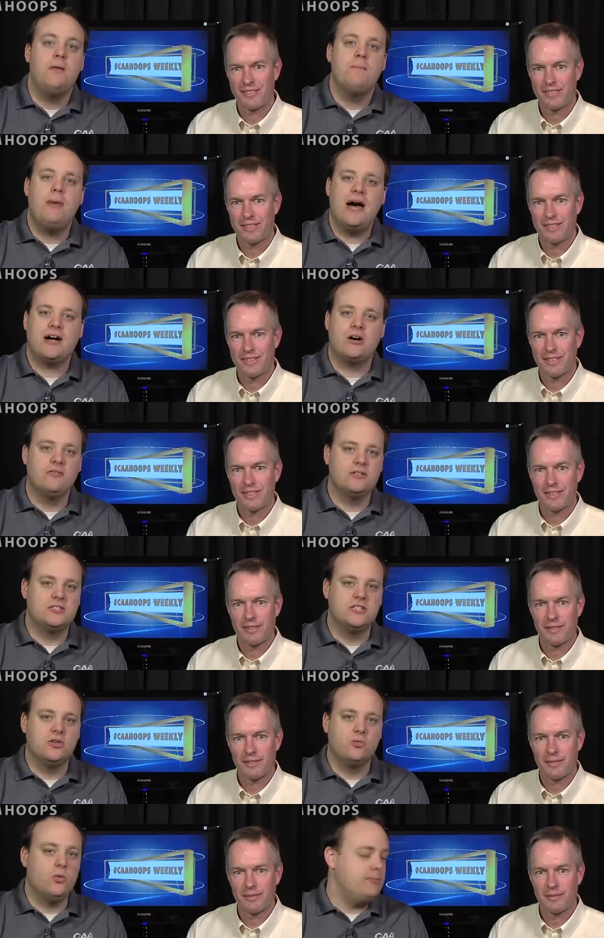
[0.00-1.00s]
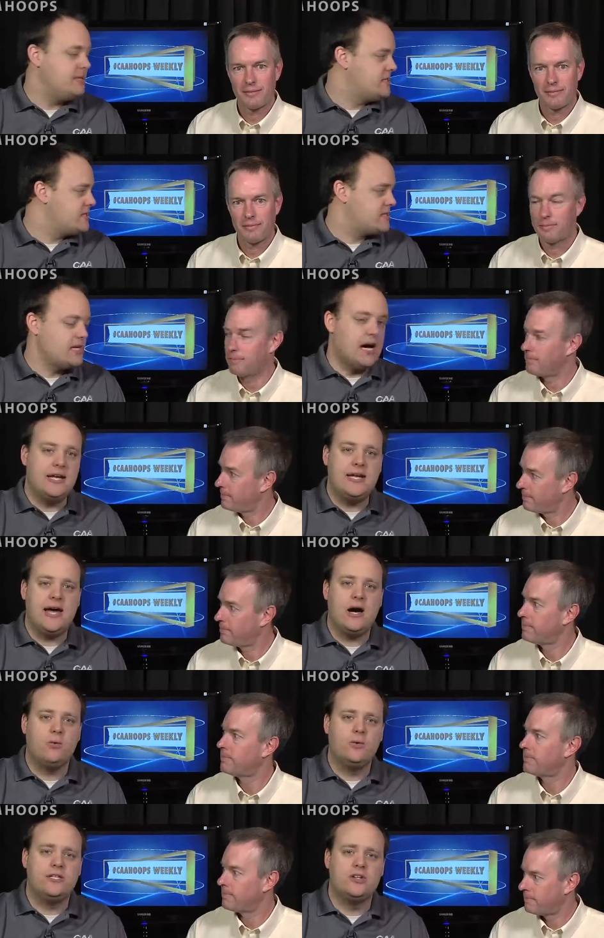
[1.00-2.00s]
Speaker 1: Back over to the women's side
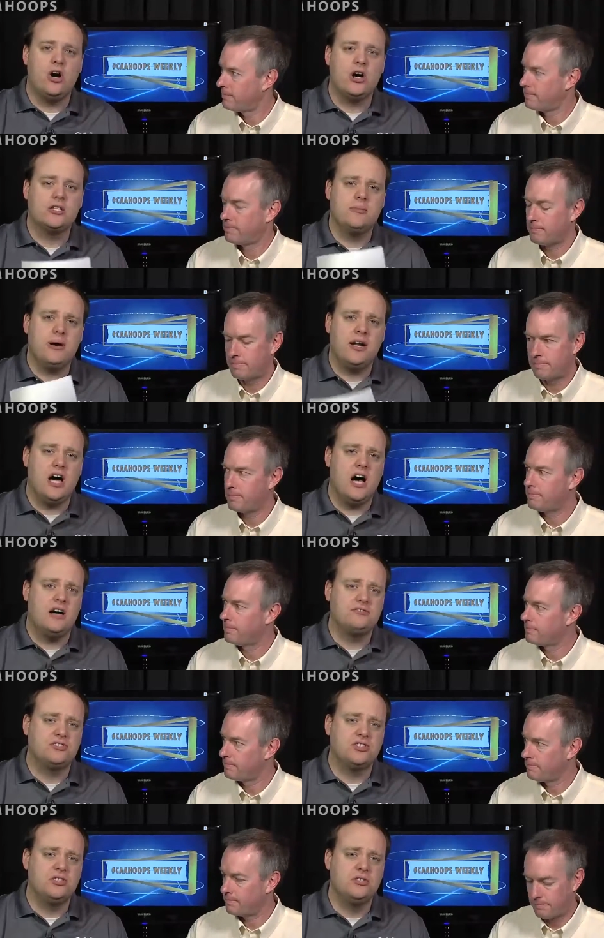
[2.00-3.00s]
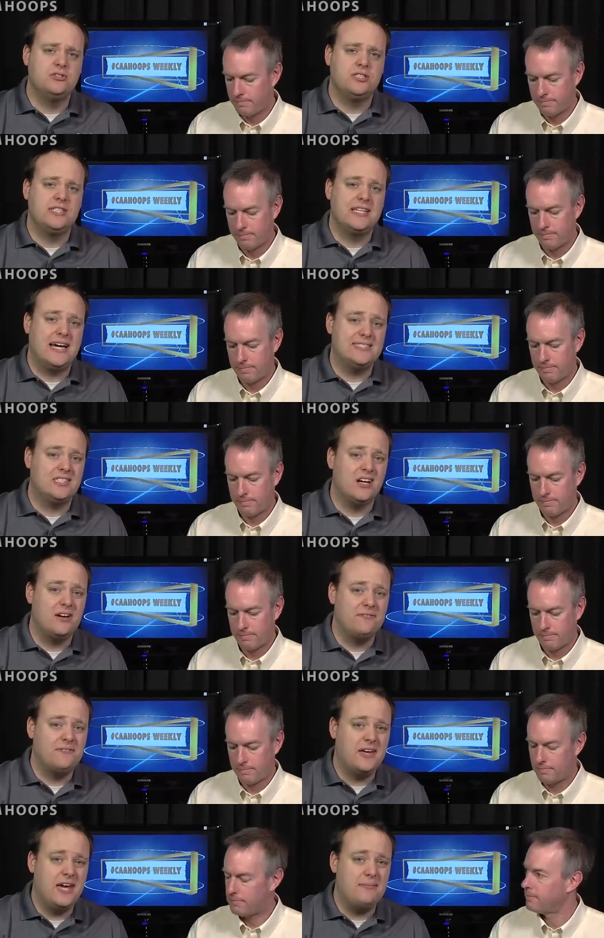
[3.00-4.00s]
now. We talked about Hofstra losing that
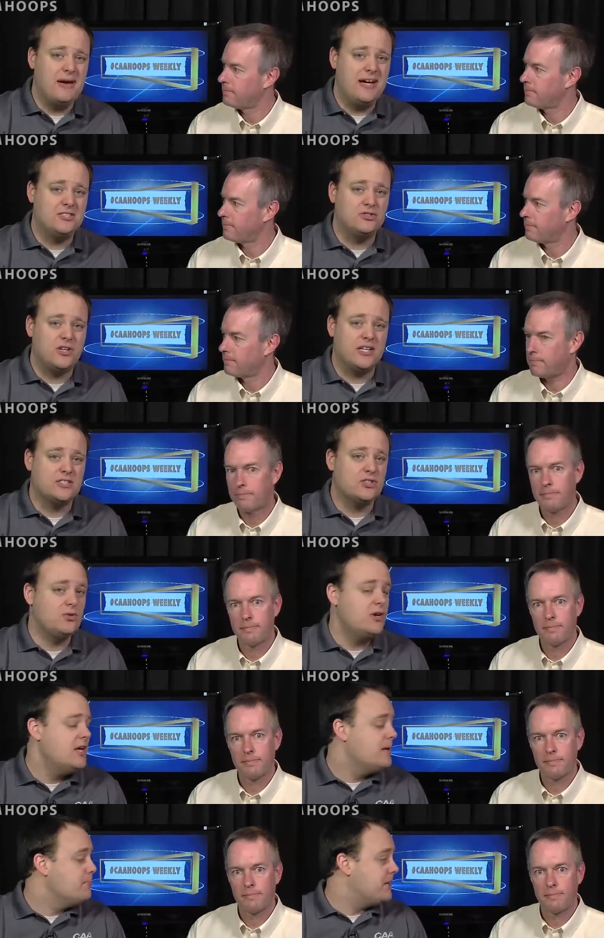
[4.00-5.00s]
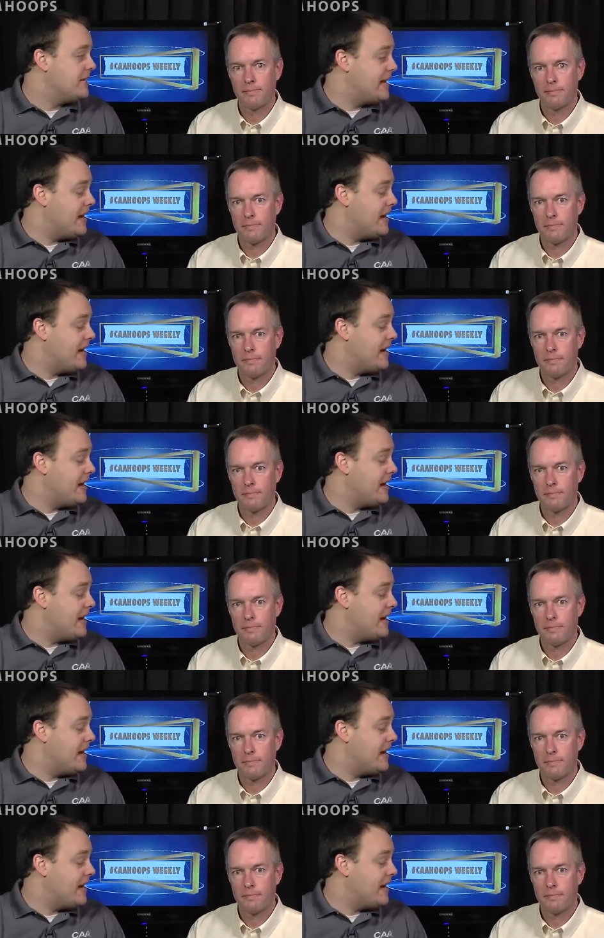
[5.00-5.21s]
tough game at Drexel, but